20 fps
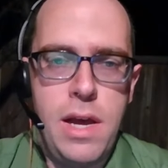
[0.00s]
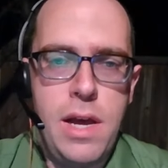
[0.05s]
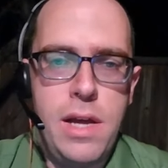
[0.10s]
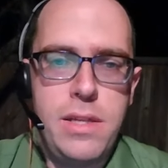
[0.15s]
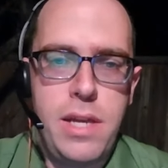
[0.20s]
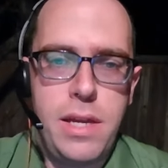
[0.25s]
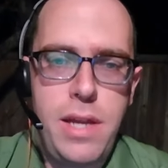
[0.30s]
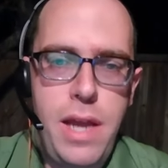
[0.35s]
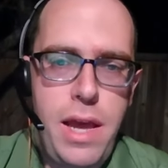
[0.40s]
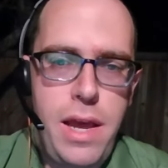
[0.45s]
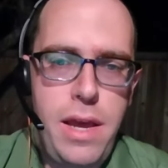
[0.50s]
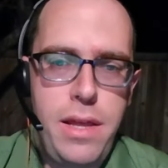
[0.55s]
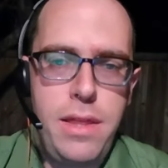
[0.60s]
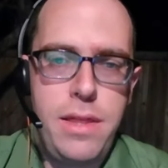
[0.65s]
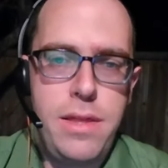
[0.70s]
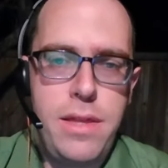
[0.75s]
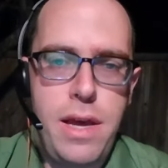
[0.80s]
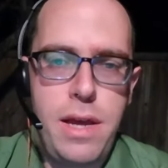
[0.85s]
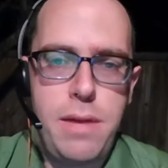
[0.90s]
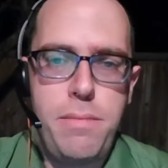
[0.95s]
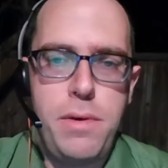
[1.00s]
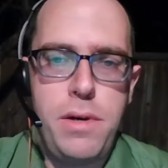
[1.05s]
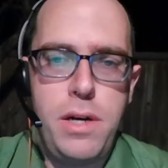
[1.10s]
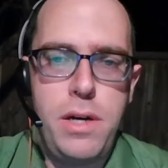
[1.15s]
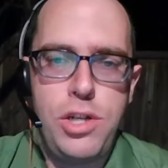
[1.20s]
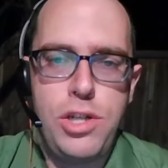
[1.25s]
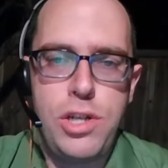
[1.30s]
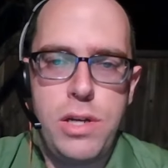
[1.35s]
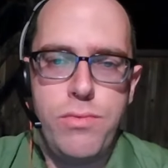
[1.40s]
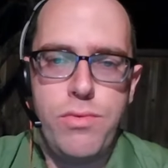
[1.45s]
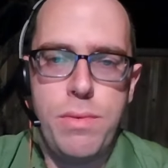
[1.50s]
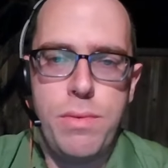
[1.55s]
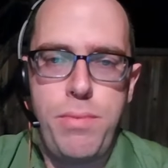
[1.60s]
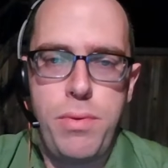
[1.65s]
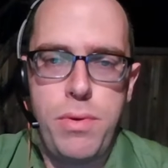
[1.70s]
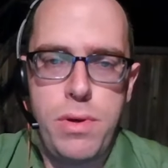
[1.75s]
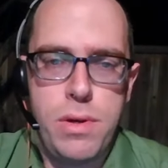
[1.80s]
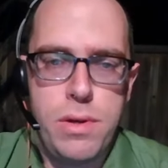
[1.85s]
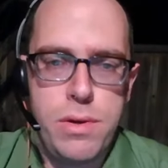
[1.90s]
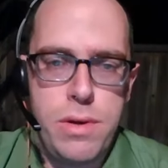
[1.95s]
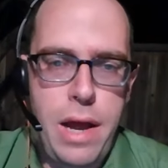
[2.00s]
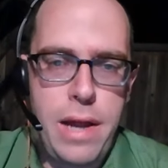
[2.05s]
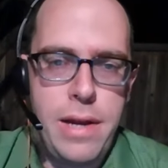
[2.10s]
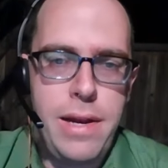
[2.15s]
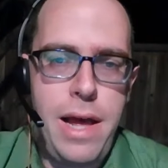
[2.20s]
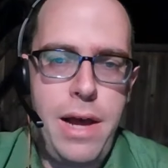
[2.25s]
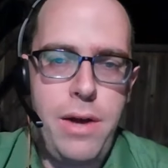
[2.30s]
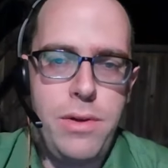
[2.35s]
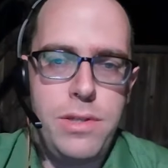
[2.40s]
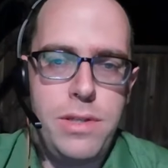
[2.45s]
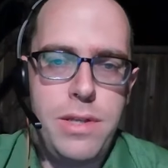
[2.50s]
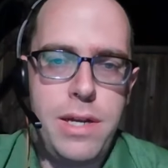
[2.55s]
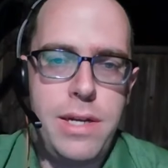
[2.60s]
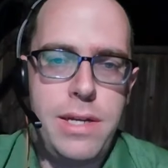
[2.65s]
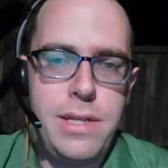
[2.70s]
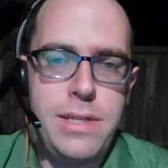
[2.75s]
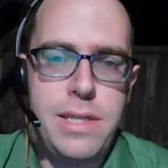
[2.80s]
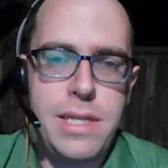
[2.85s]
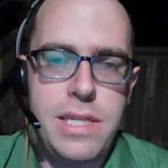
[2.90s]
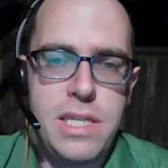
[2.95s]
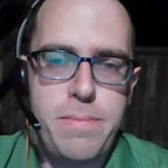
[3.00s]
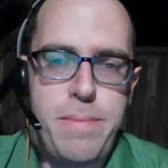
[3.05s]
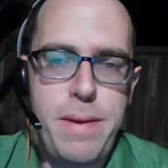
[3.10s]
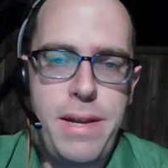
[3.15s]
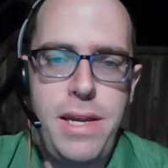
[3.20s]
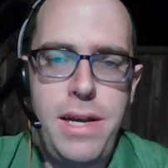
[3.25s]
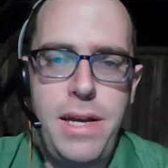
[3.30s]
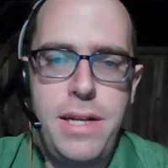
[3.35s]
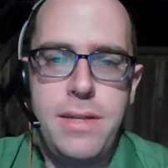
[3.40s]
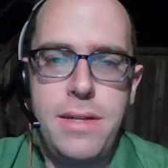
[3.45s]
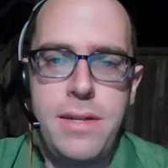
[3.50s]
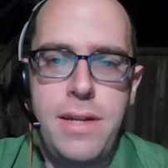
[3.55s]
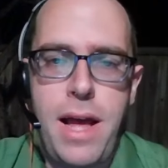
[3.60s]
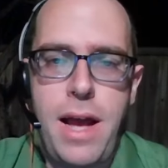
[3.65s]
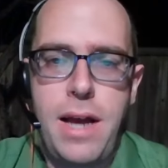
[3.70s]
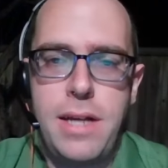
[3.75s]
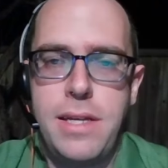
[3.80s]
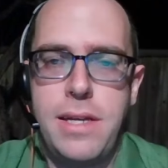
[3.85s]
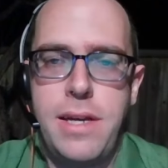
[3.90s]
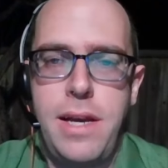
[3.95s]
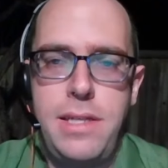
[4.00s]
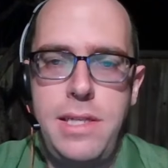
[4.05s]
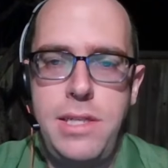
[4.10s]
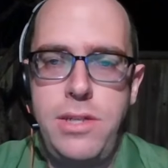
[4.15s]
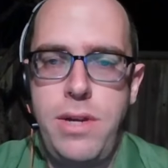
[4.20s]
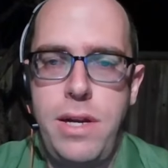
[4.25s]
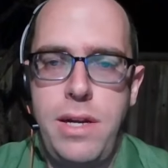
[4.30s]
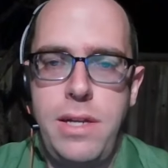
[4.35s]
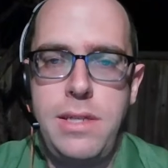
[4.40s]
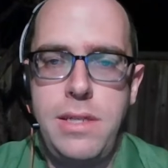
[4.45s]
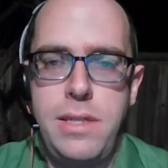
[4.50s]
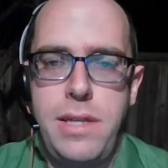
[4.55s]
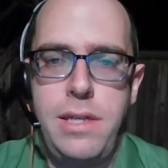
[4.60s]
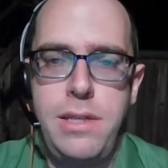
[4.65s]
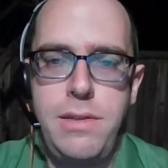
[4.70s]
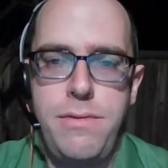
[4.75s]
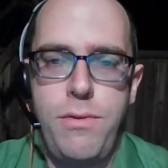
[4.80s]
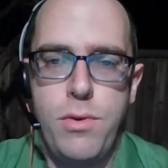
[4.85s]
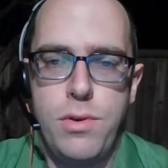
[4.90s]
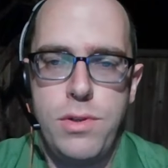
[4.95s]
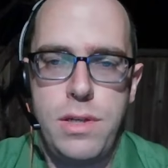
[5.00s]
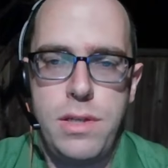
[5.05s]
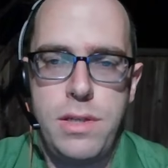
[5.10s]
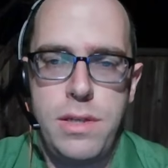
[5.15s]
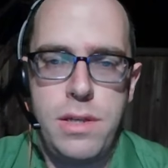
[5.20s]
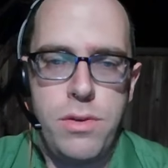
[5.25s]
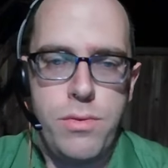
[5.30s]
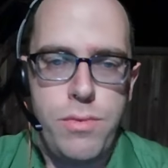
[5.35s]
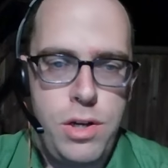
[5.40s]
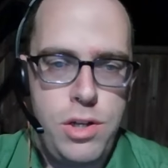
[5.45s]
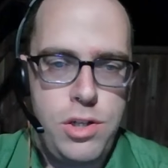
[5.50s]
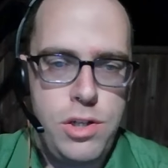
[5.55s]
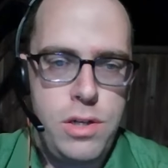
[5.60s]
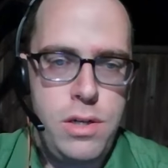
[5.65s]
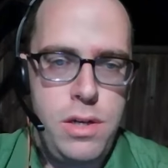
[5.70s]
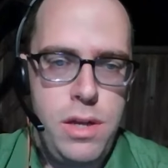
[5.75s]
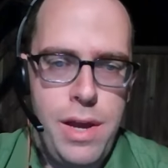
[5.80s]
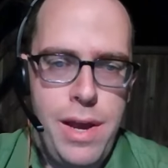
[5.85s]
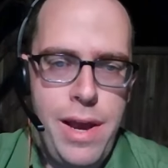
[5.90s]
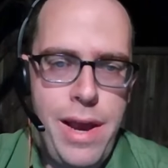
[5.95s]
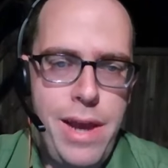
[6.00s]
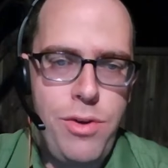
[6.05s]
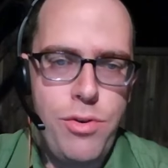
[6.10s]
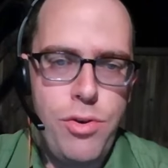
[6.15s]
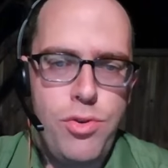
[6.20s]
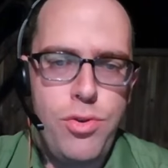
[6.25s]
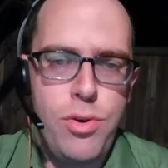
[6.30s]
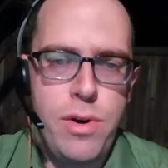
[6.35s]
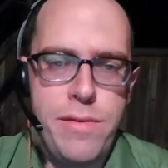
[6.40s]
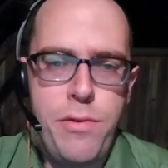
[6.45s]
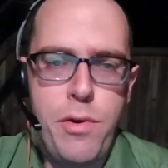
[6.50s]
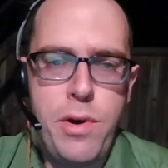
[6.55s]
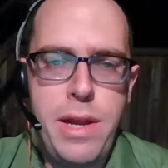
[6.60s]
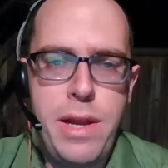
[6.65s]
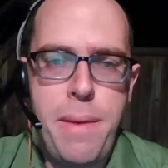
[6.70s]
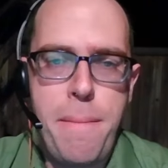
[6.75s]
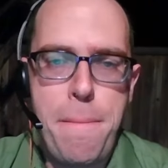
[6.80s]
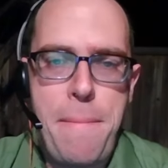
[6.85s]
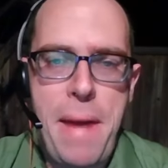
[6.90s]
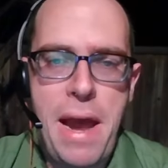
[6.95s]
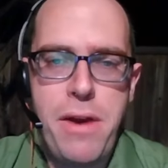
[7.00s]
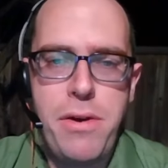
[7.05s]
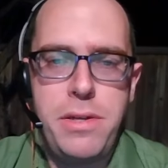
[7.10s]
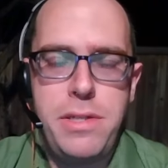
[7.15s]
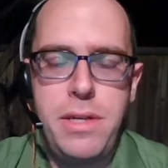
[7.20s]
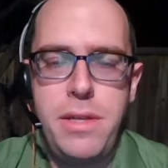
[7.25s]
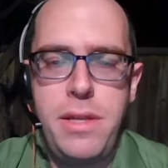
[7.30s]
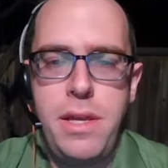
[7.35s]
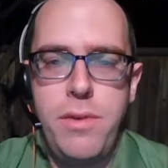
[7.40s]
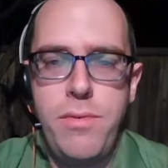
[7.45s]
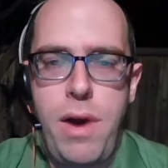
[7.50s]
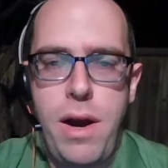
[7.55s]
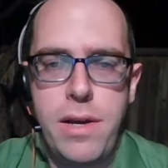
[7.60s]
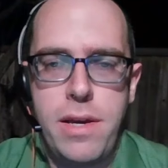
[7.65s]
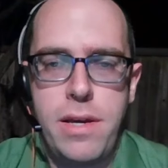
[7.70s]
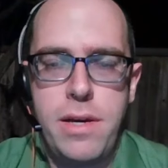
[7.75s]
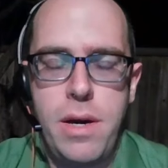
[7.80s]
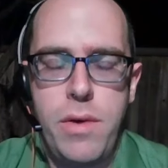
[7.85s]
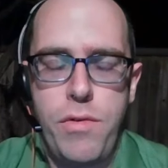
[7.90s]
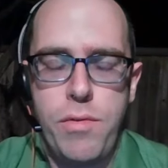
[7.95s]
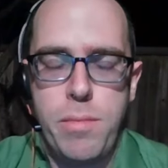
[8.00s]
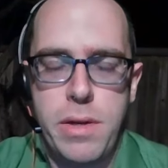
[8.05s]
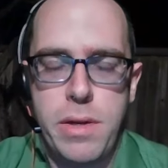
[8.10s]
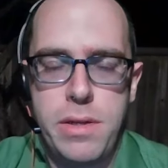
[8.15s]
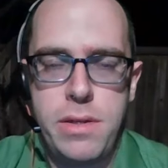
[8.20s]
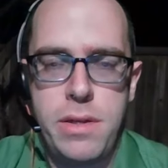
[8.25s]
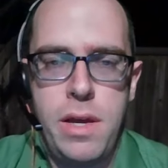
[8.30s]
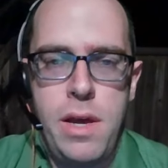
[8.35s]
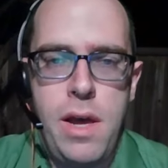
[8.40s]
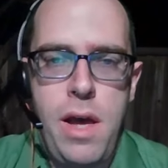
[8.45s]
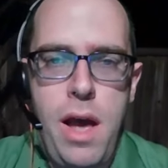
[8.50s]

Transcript: Today, that militia rep- uh, announced that it is suspending its attacks against the United States forces in the region in order to avoid embarrassing the Iraqi government.